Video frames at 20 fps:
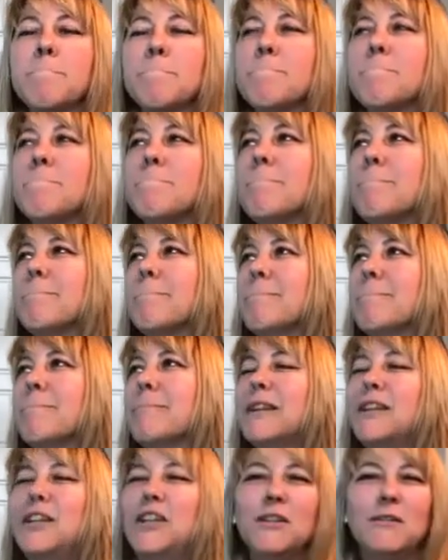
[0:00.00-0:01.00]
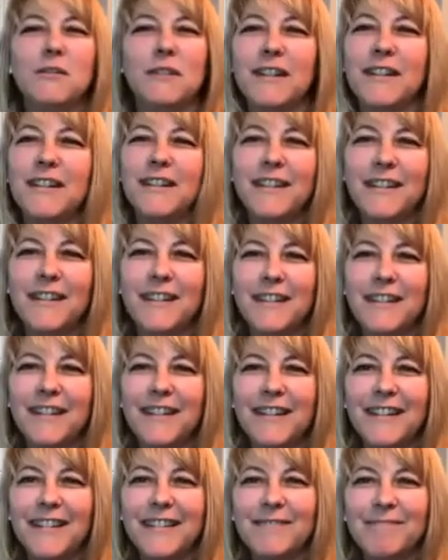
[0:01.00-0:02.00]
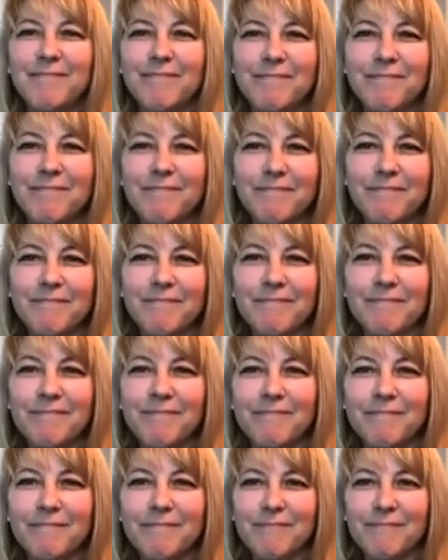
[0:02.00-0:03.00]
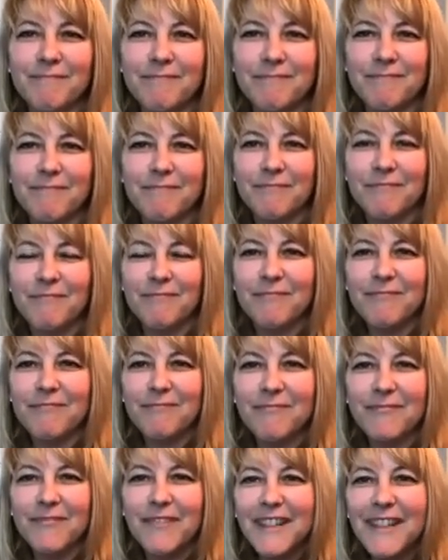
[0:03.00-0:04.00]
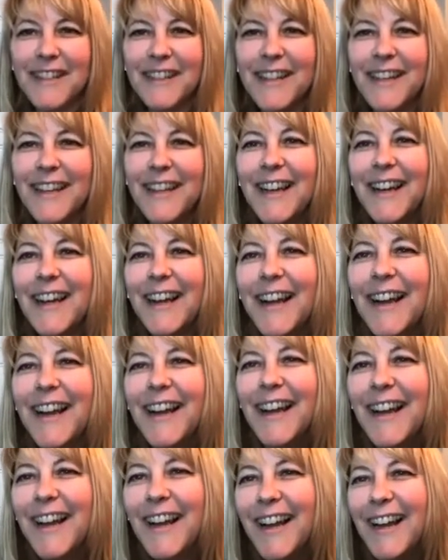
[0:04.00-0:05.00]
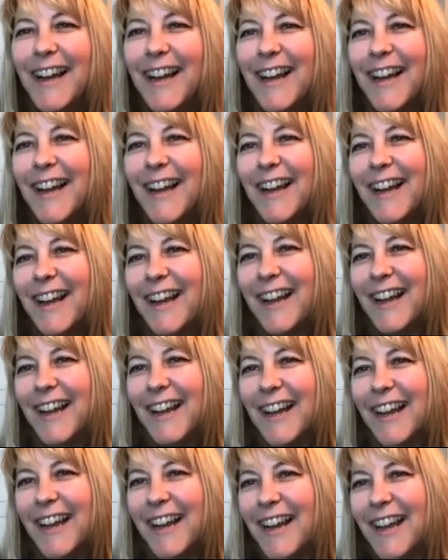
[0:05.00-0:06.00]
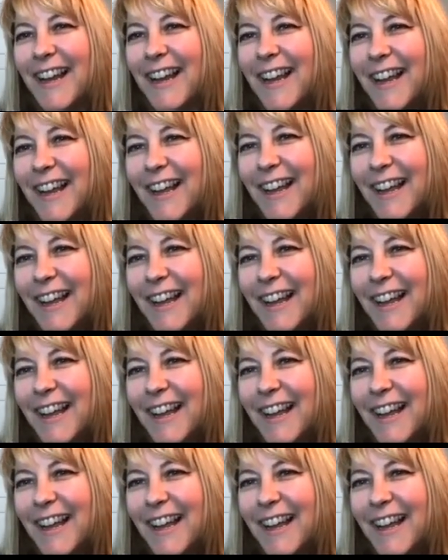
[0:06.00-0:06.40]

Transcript: (not speaking)